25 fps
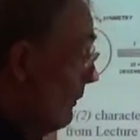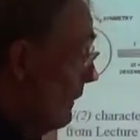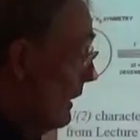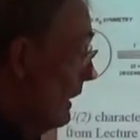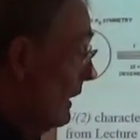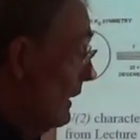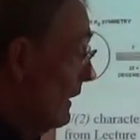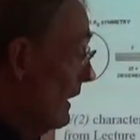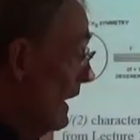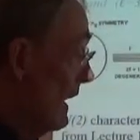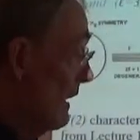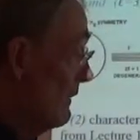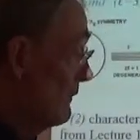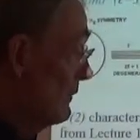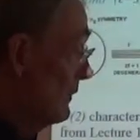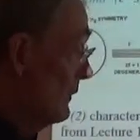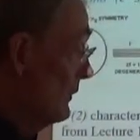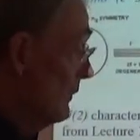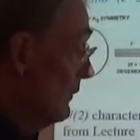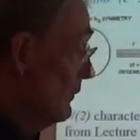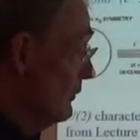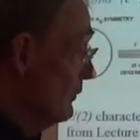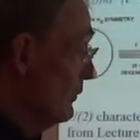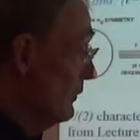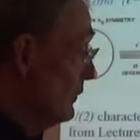Well, after
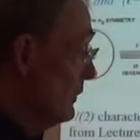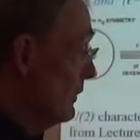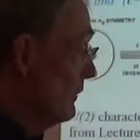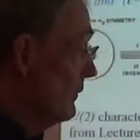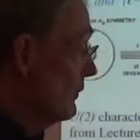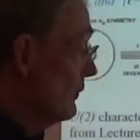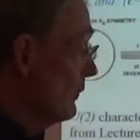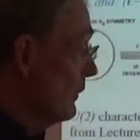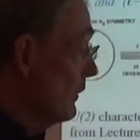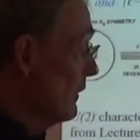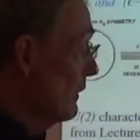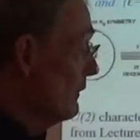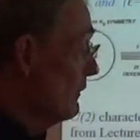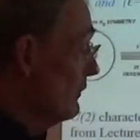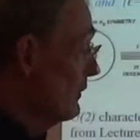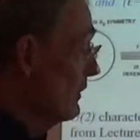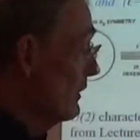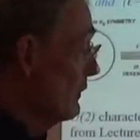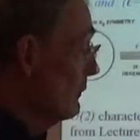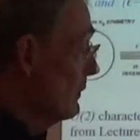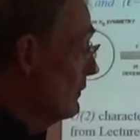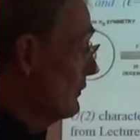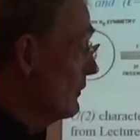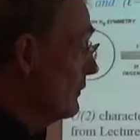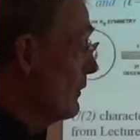this, you can sort of see
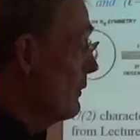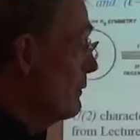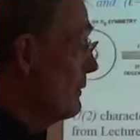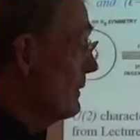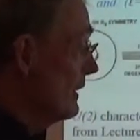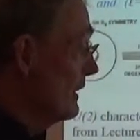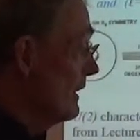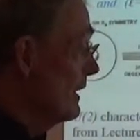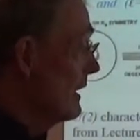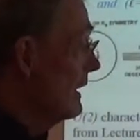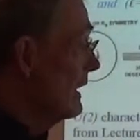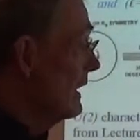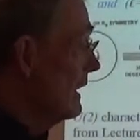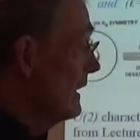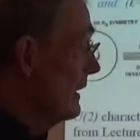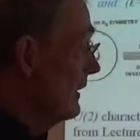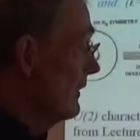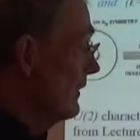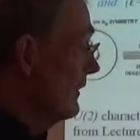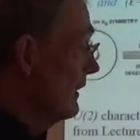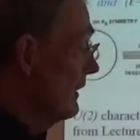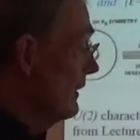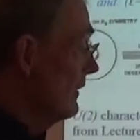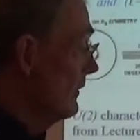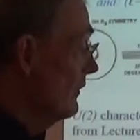what's going on
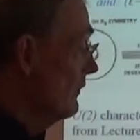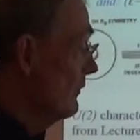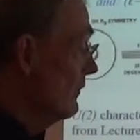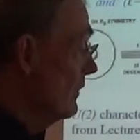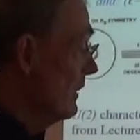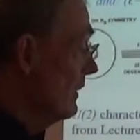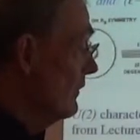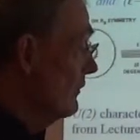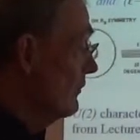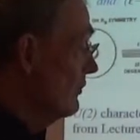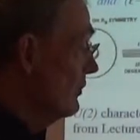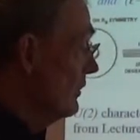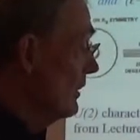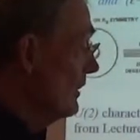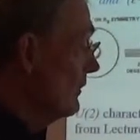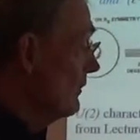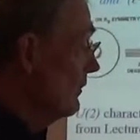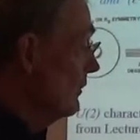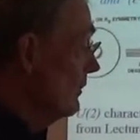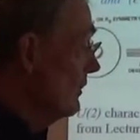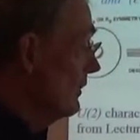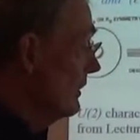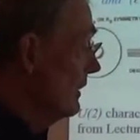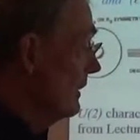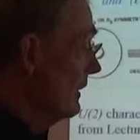in
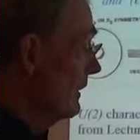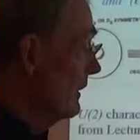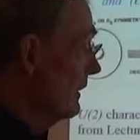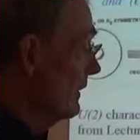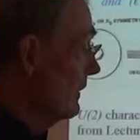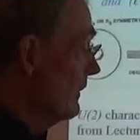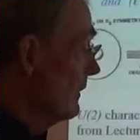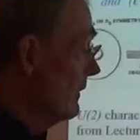general here.